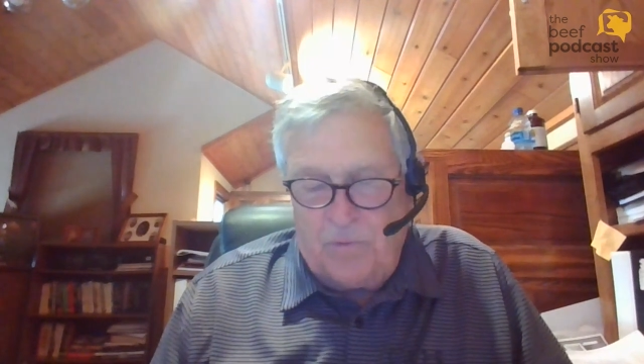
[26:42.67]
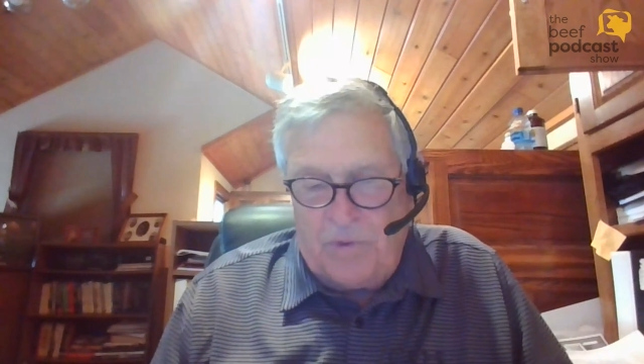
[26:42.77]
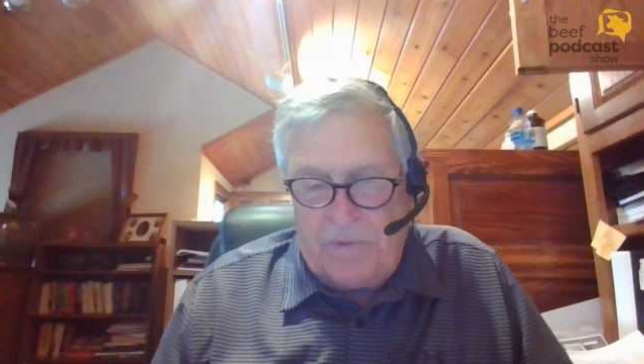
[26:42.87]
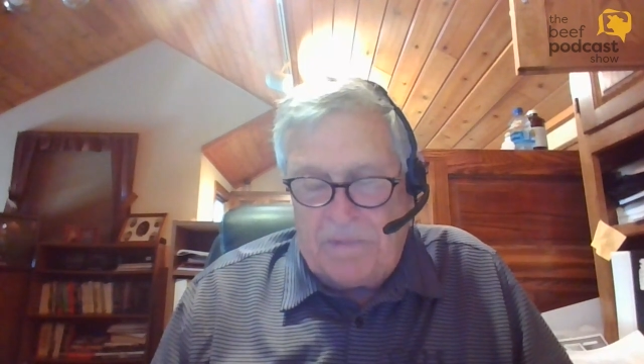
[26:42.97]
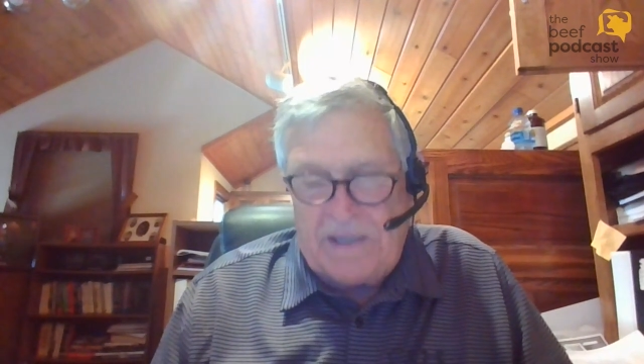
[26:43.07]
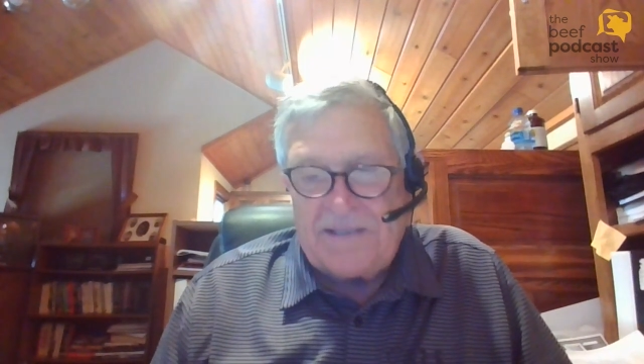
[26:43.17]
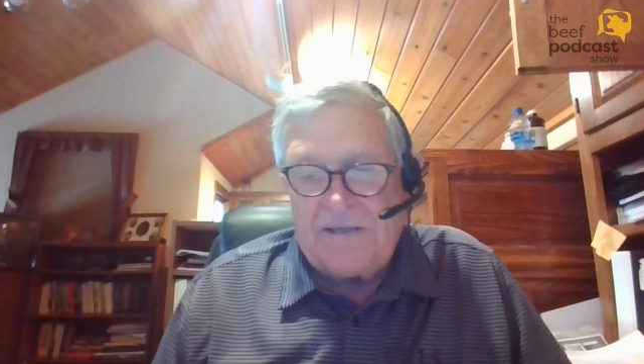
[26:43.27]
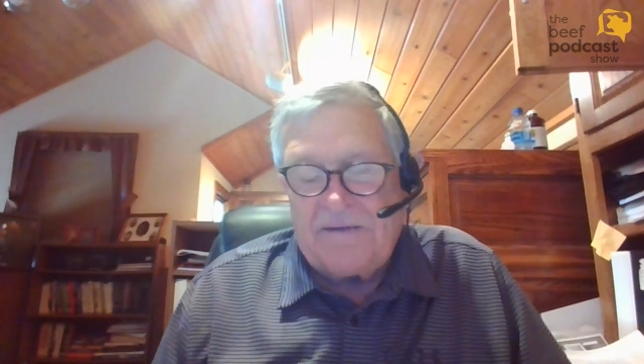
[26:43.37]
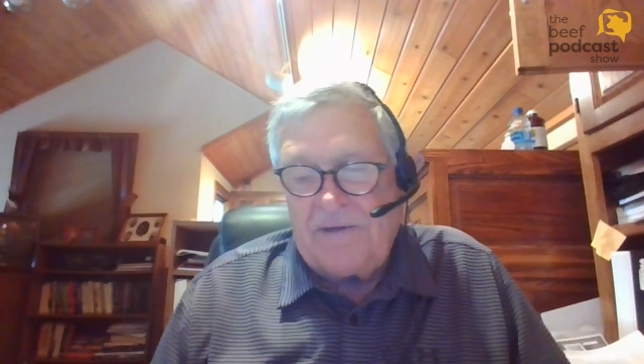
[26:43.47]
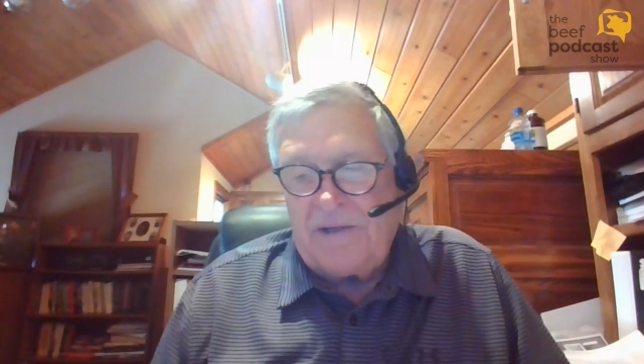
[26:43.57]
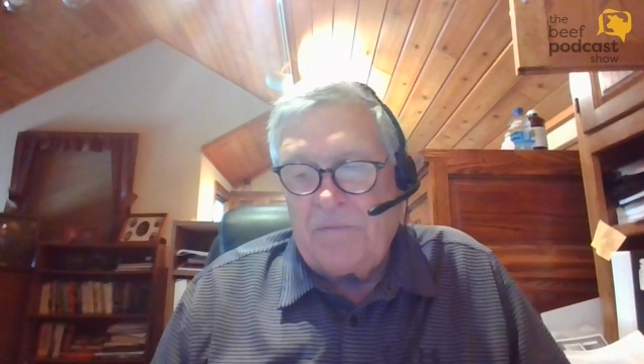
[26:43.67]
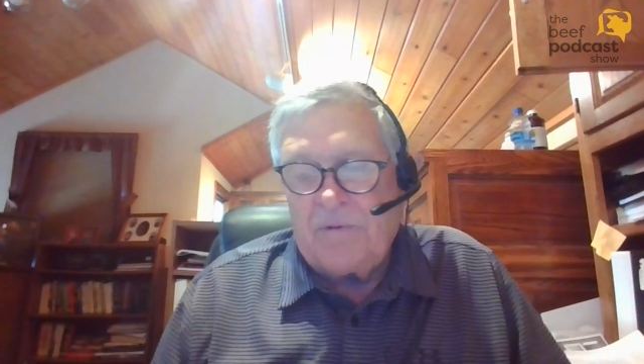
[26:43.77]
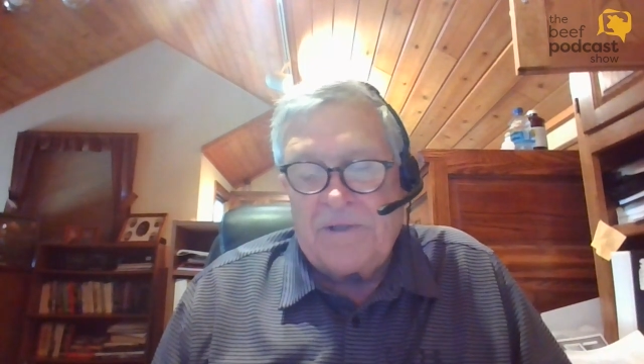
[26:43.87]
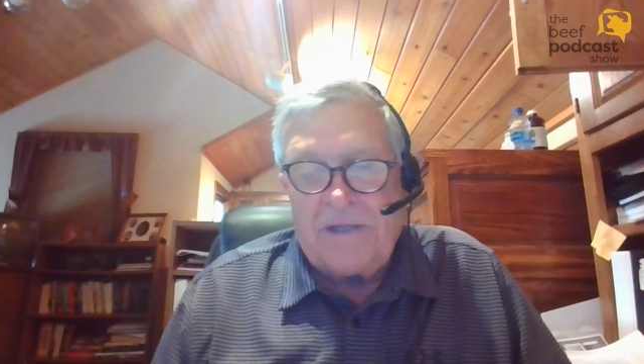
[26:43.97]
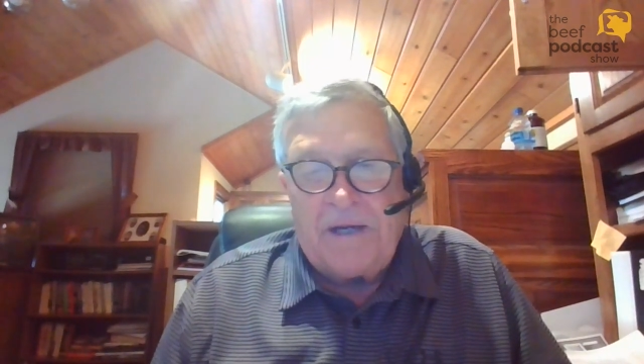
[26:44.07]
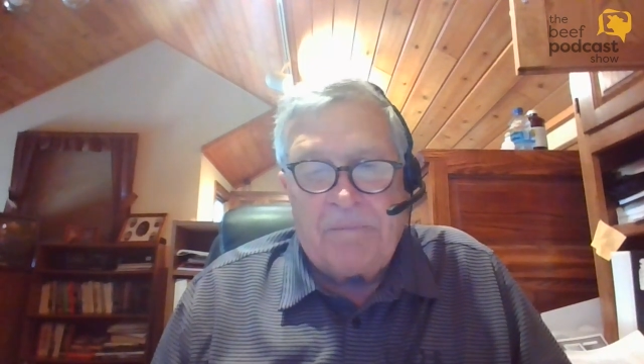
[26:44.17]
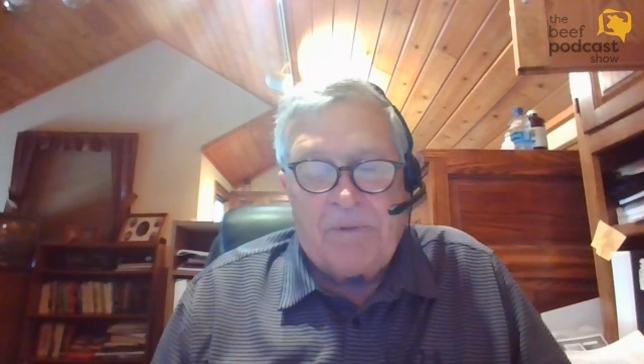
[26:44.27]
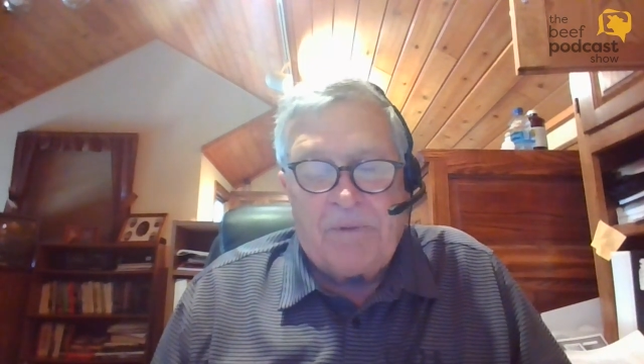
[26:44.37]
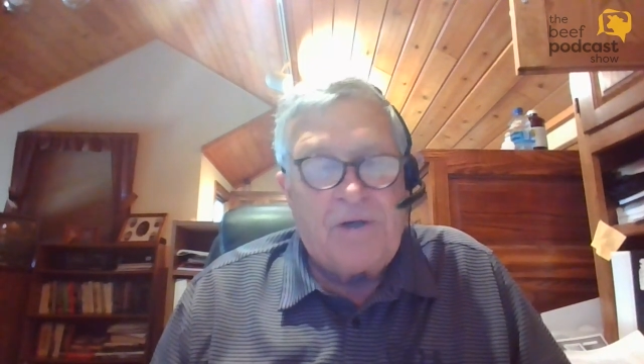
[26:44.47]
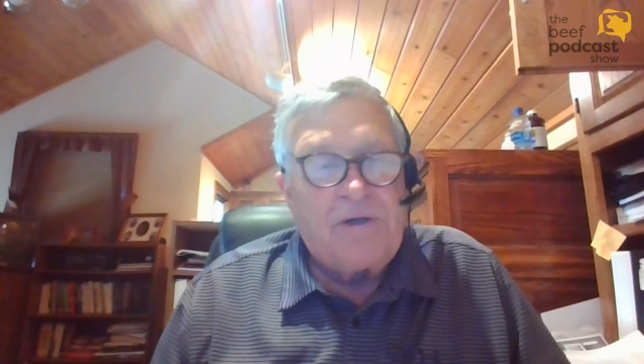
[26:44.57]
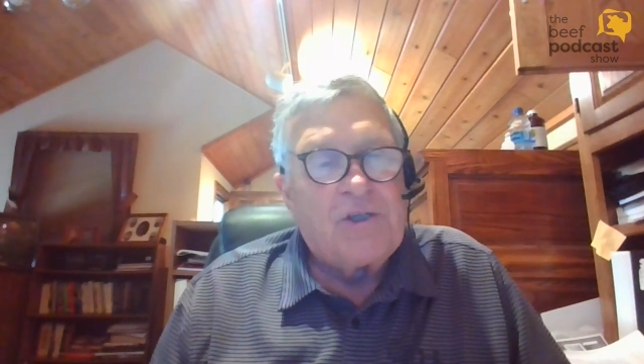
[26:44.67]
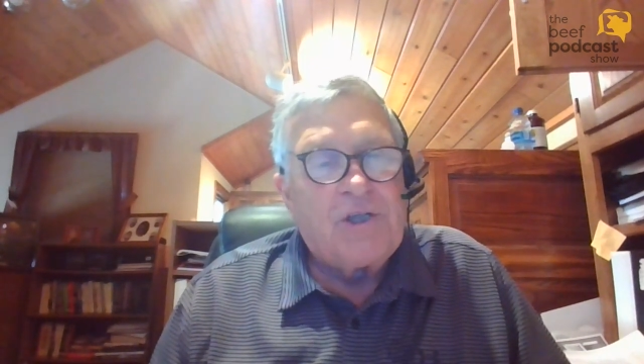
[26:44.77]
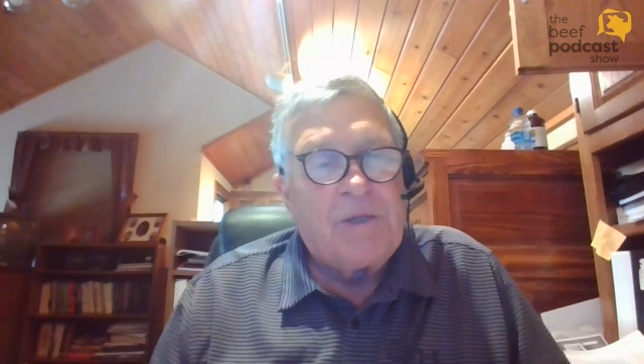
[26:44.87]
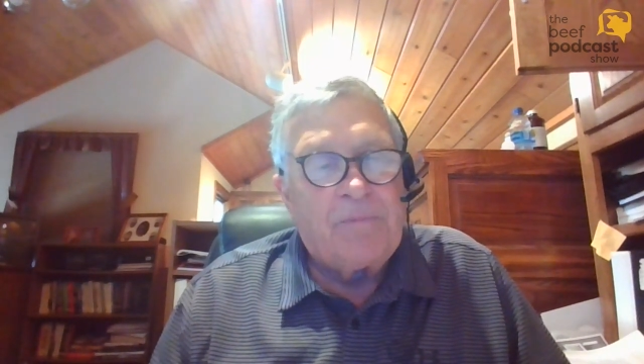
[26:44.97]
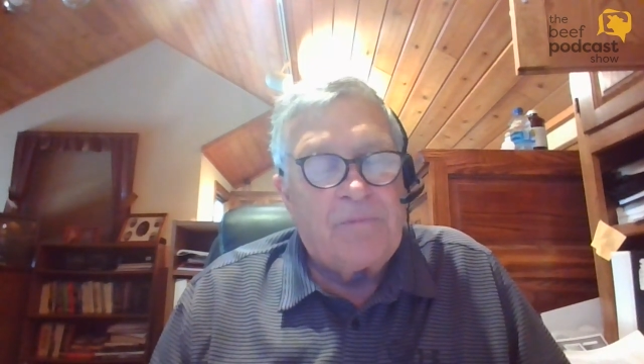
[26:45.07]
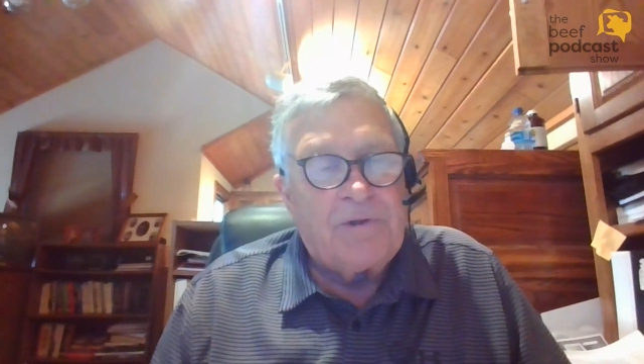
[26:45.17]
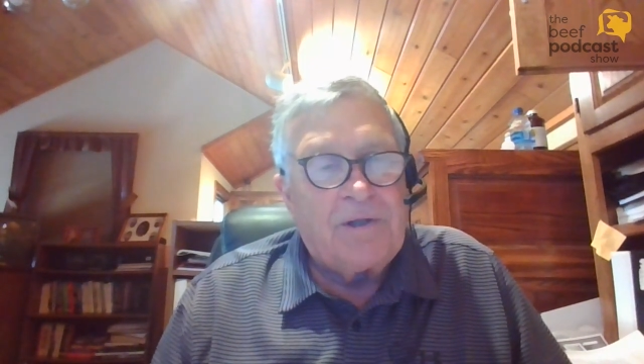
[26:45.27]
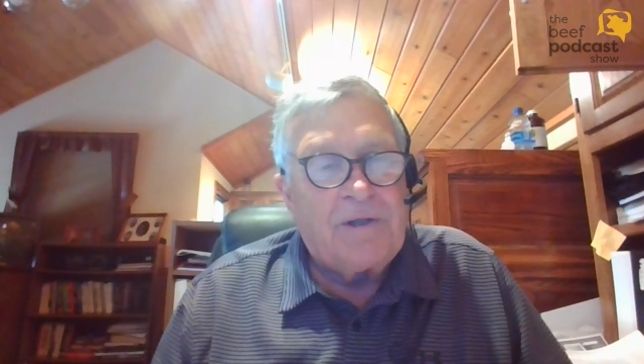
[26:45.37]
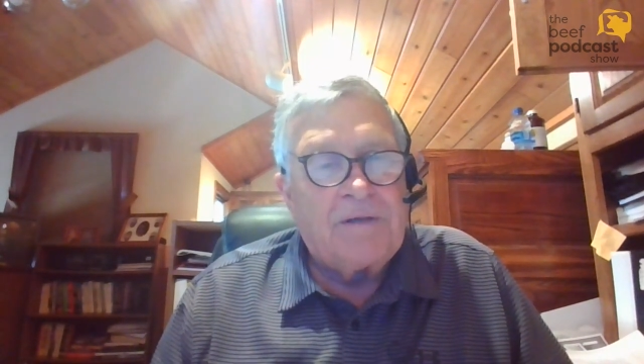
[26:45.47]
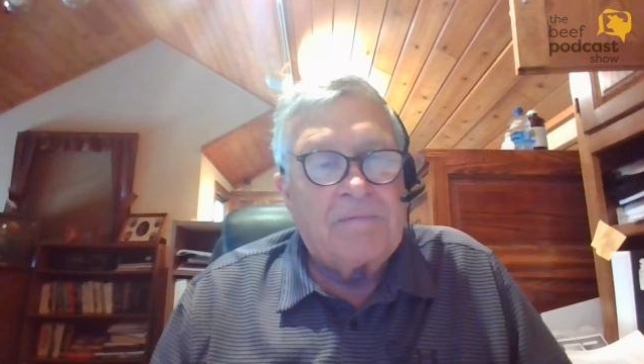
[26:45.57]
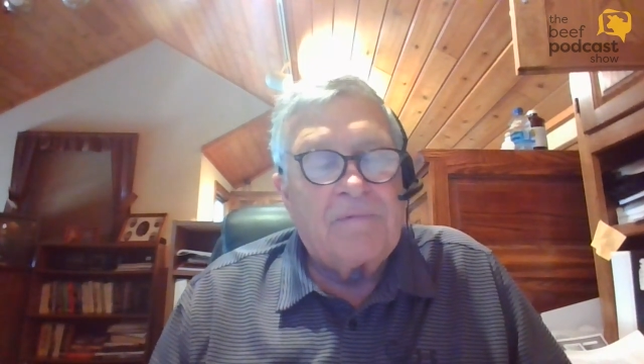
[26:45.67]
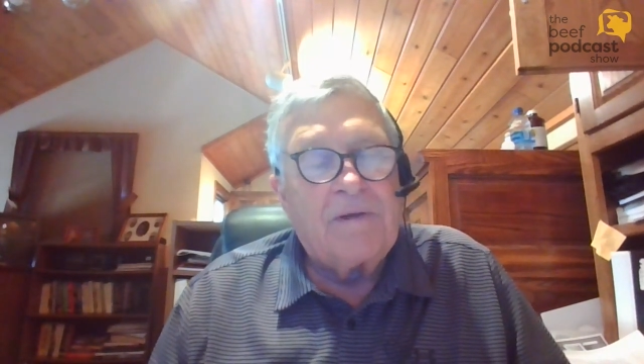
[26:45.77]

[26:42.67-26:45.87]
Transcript: we basically were in a partnership with a